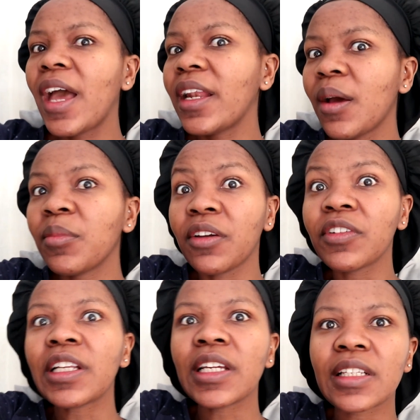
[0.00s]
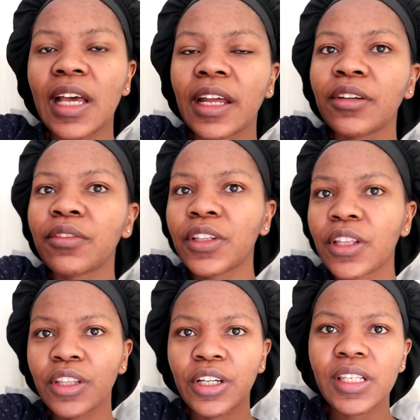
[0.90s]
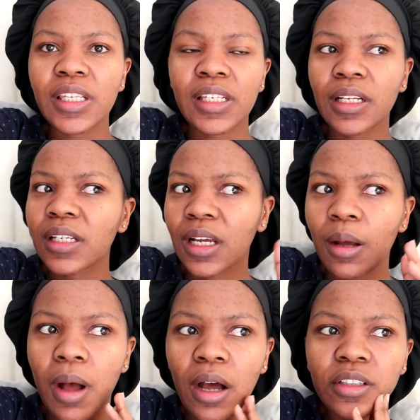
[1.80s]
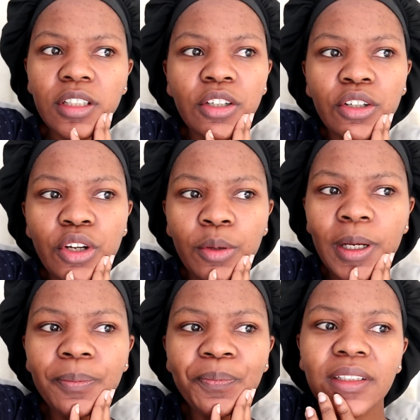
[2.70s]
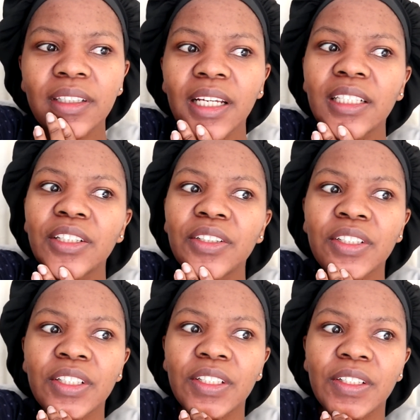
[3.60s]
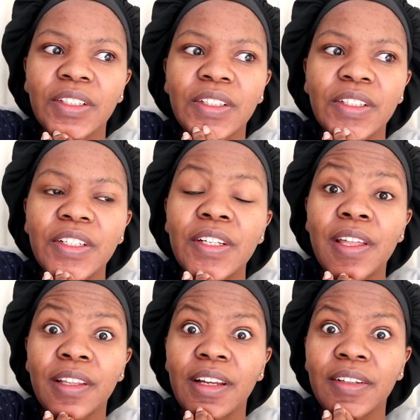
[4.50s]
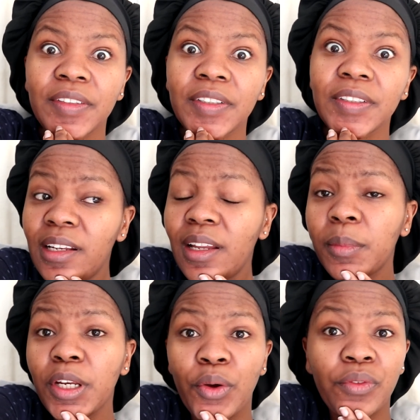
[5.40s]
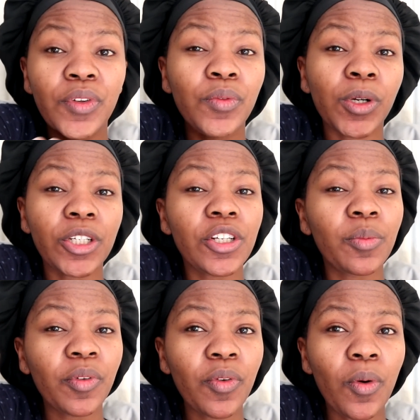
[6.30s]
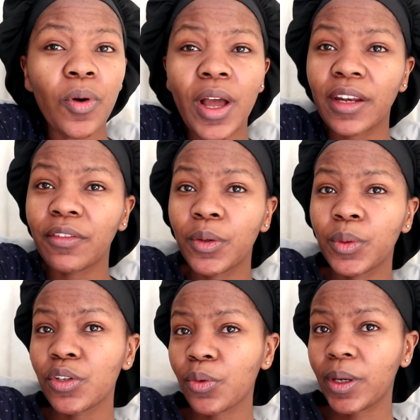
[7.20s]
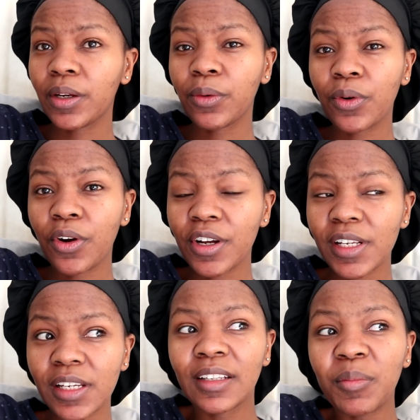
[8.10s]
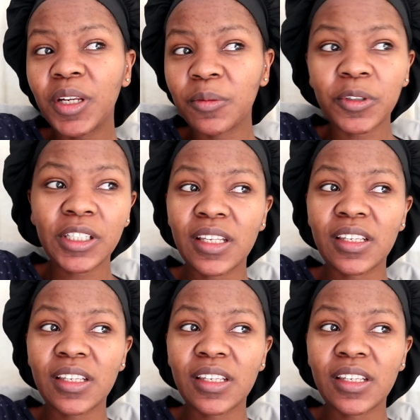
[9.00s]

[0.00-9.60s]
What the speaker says: and I'm definitely excited for the third season to come out in October. Dexter is just another level. Let me know if you've watched it before and if you enjoyed it or not. I mean, I'm only in